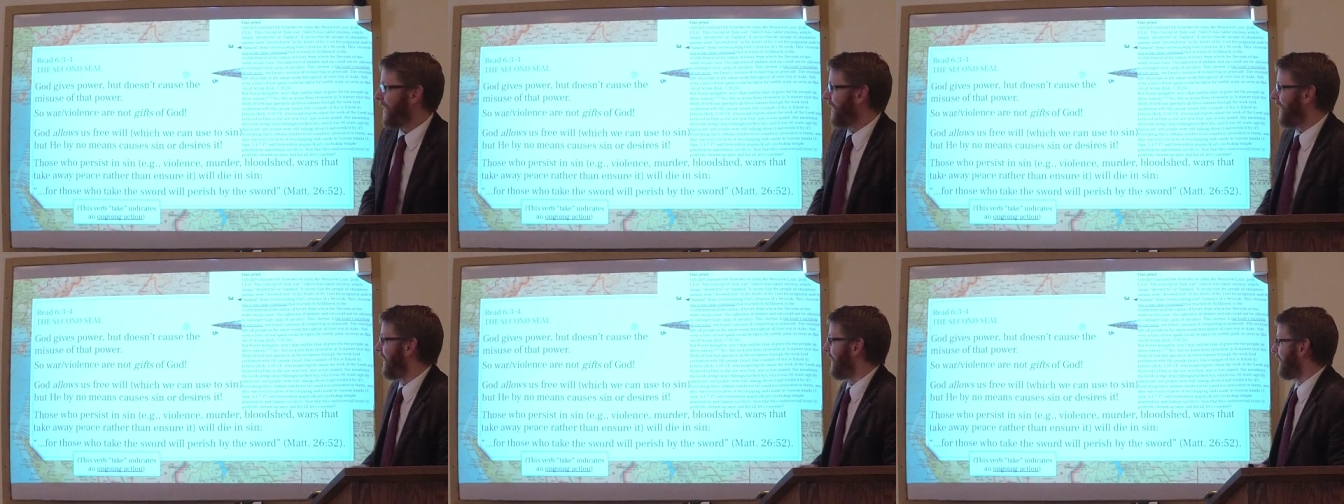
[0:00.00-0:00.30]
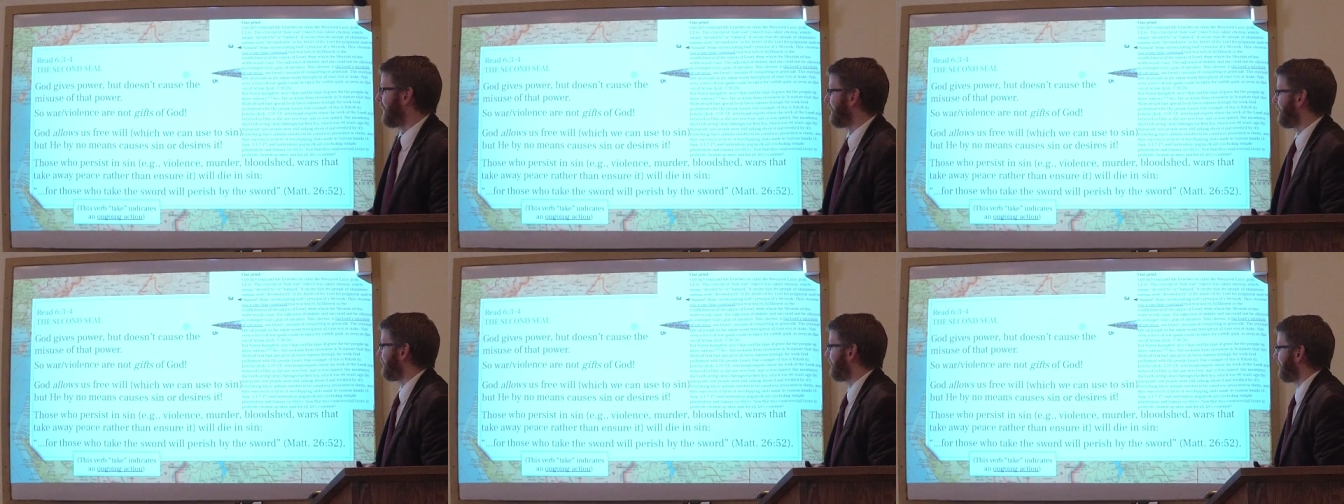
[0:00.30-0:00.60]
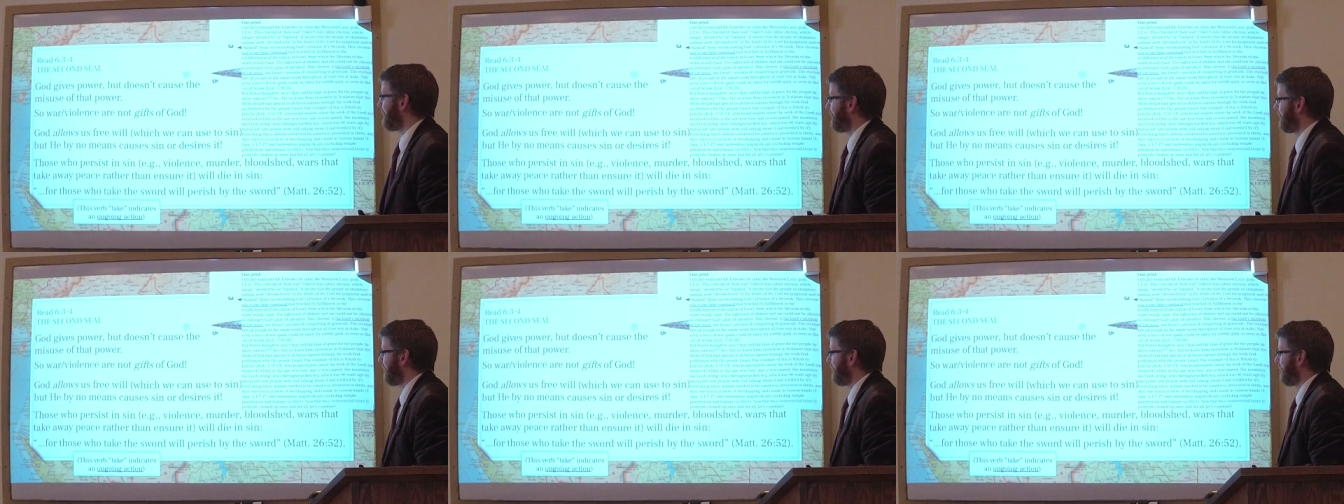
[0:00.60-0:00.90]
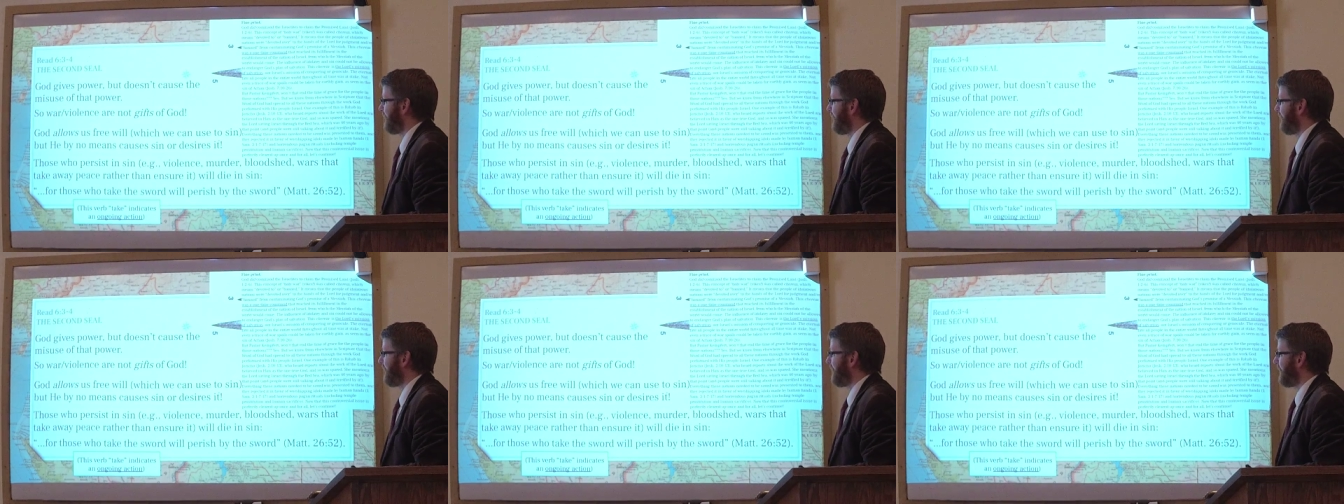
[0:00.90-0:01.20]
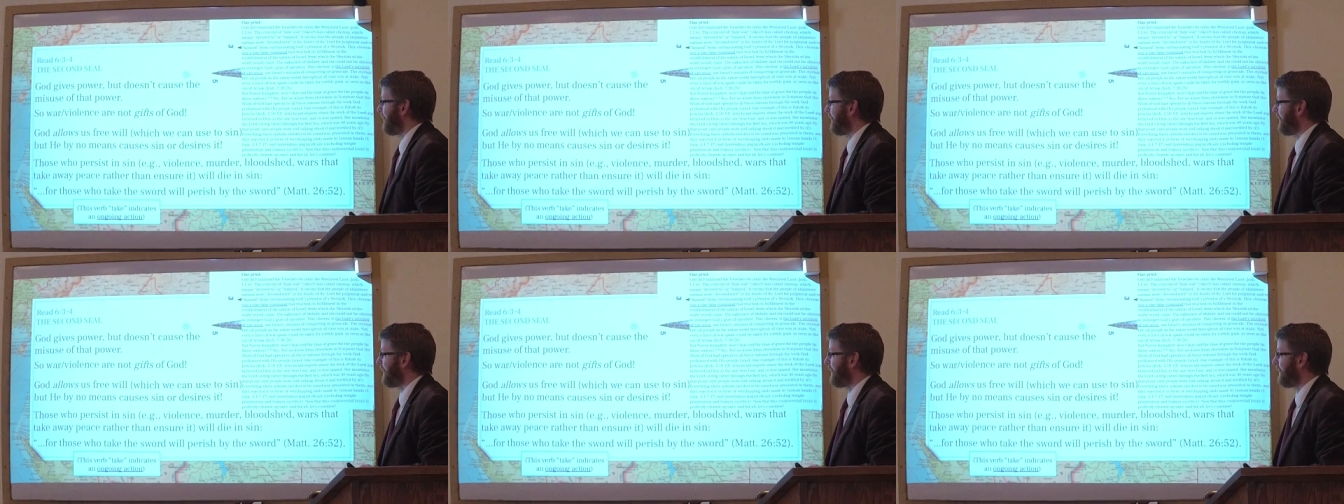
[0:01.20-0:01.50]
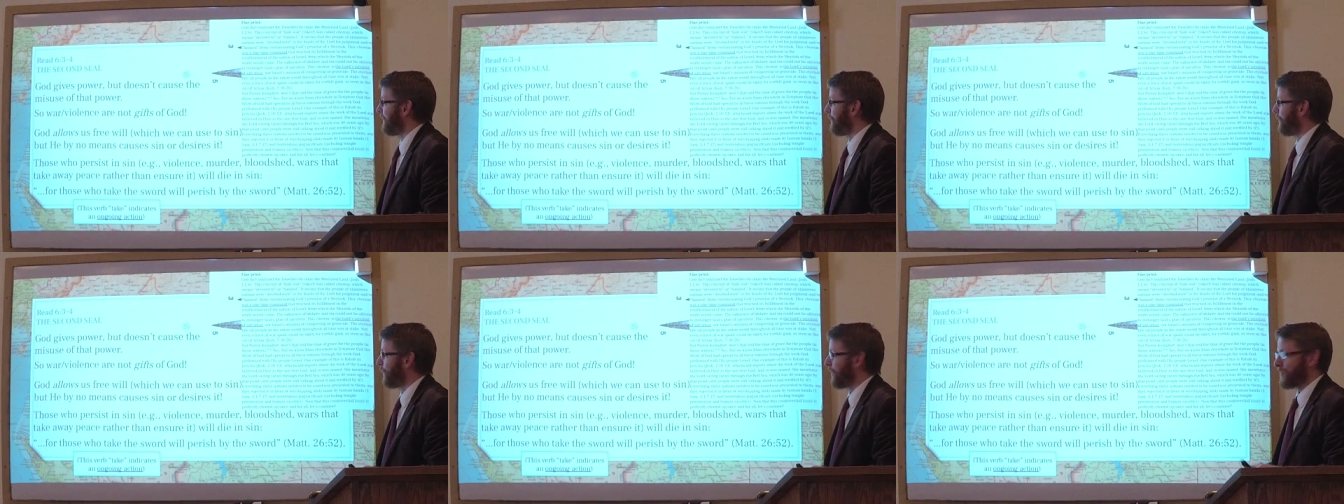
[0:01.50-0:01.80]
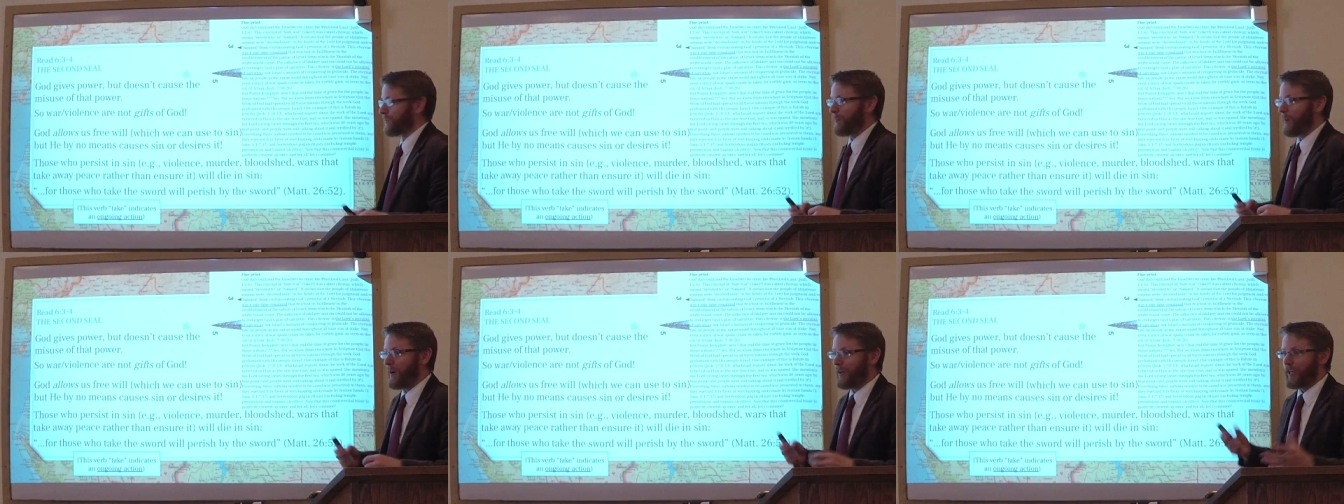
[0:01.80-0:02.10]
and he
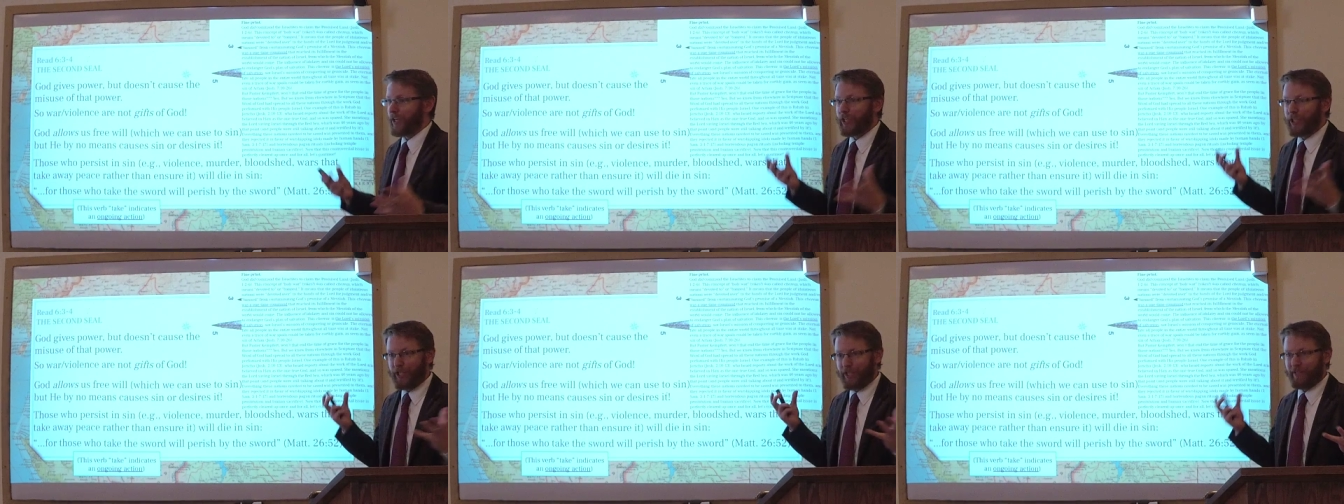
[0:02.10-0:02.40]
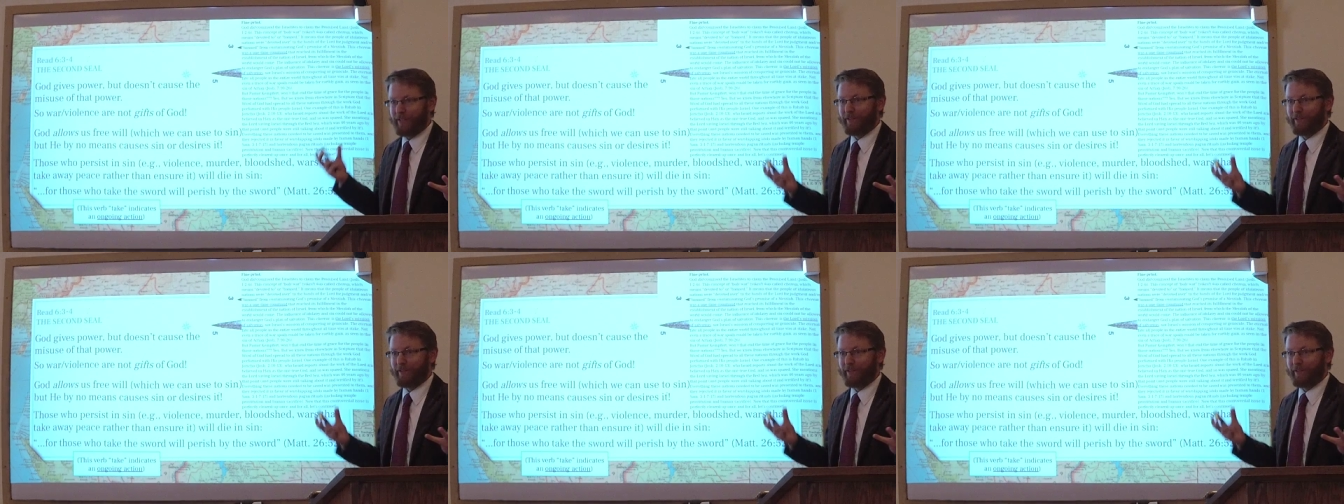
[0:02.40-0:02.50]
was punished